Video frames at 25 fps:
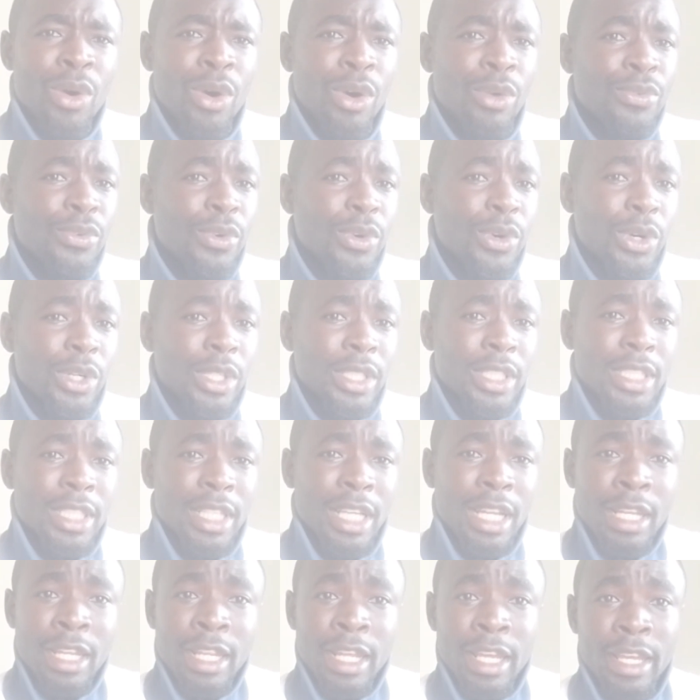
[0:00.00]
Of course,
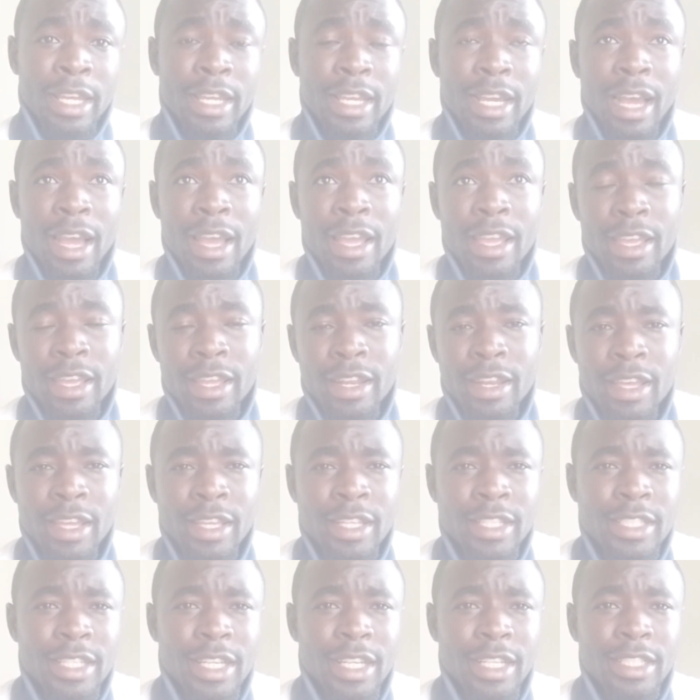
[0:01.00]
like I earlier
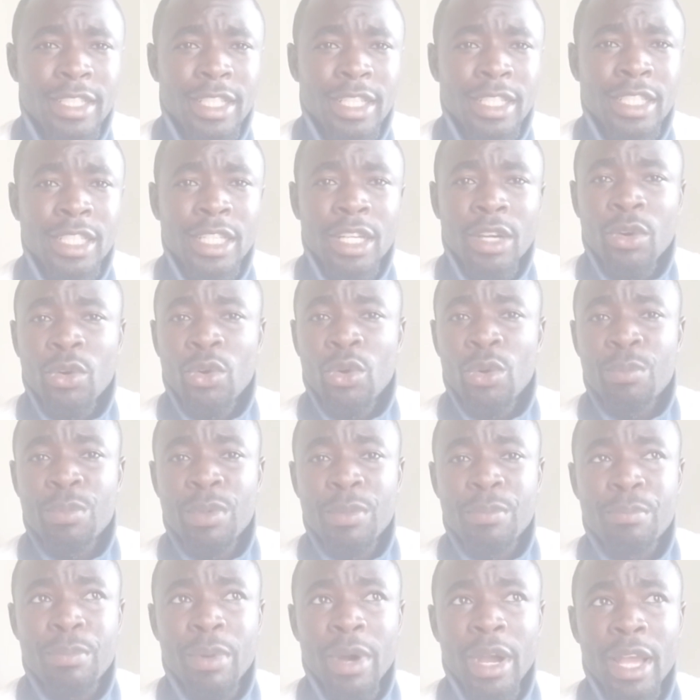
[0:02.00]
indicated, they will
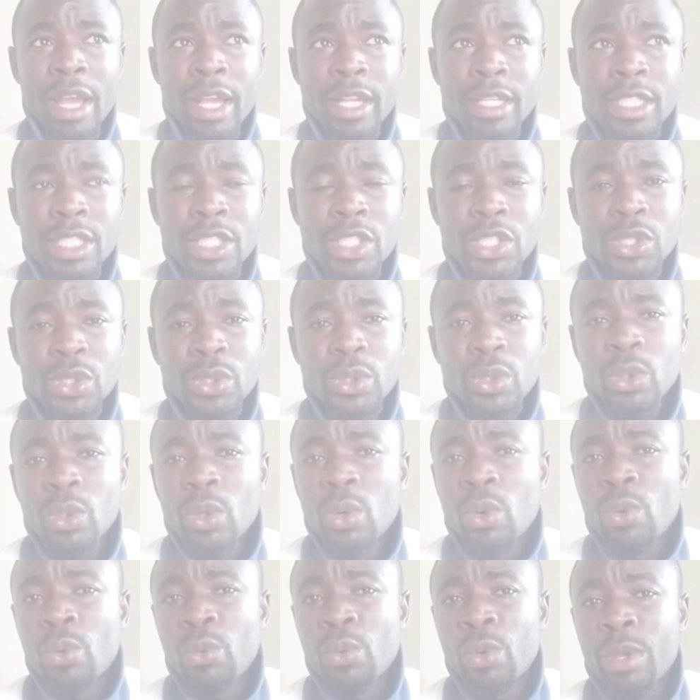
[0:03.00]
be biased to
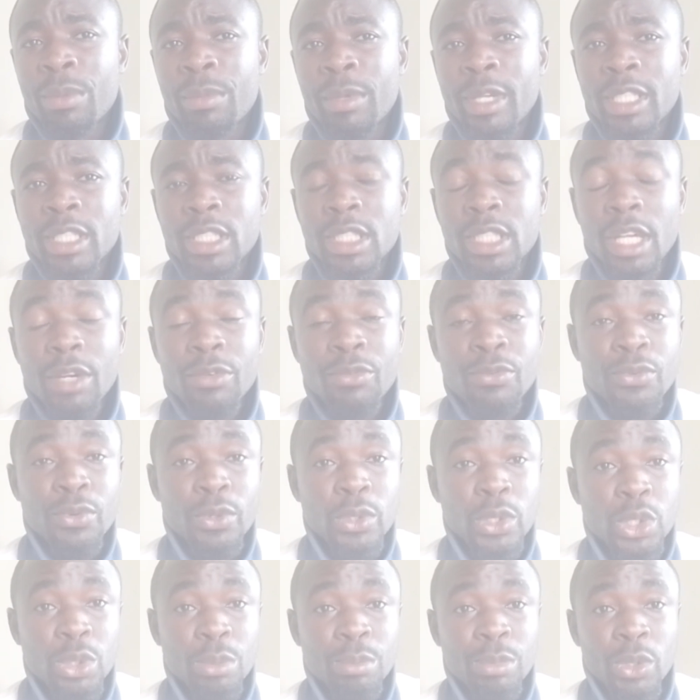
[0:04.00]
women's
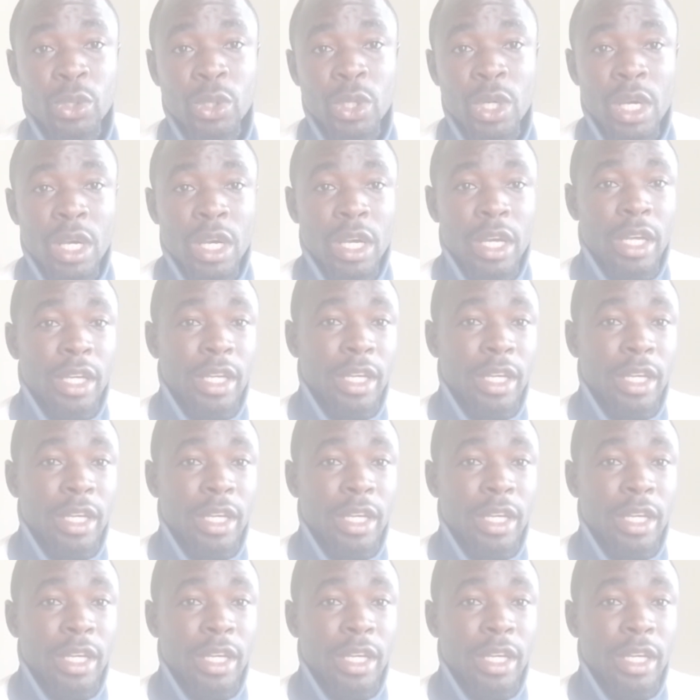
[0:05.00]
football